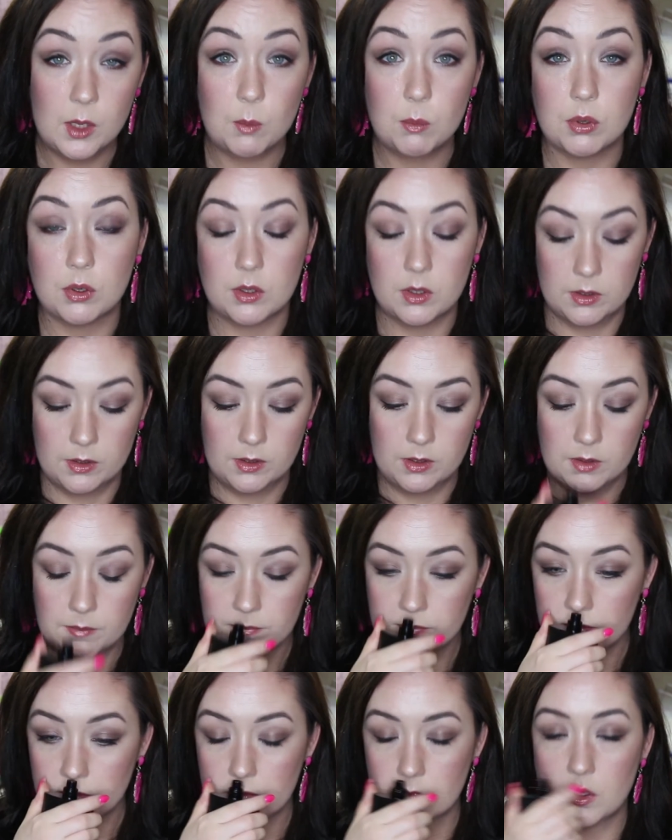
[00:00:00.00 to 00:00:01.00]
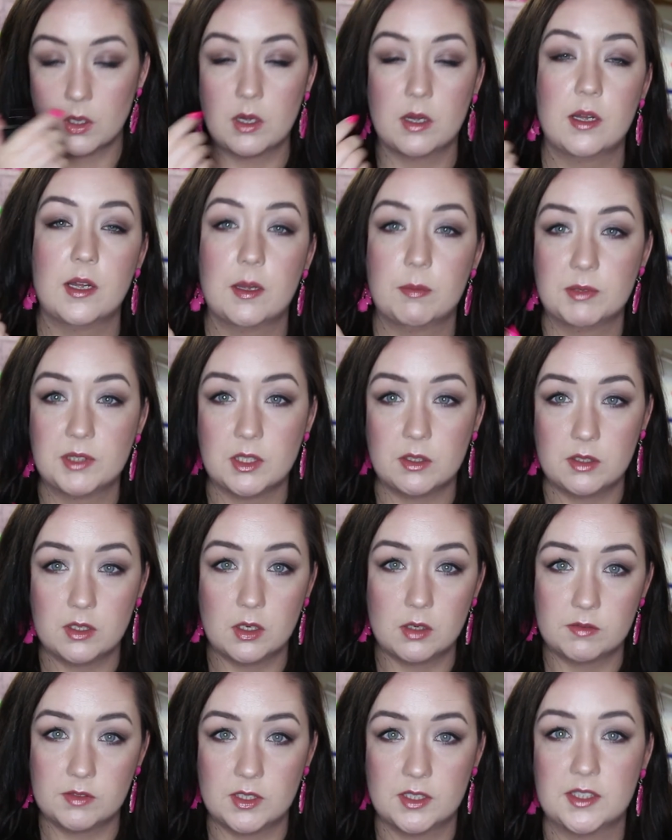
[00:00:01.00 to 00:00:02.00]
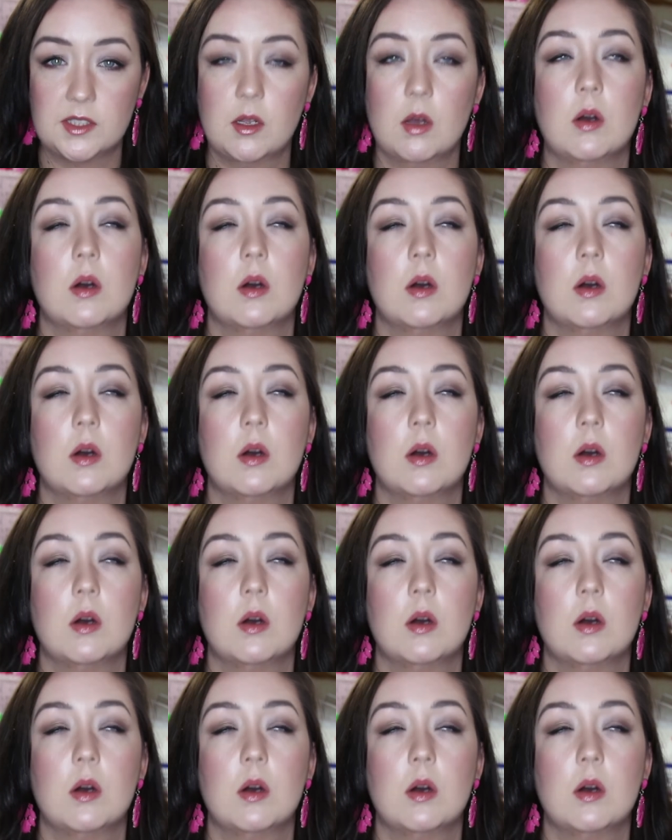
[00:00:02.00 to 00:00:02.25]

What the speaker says: But I absolutely love this.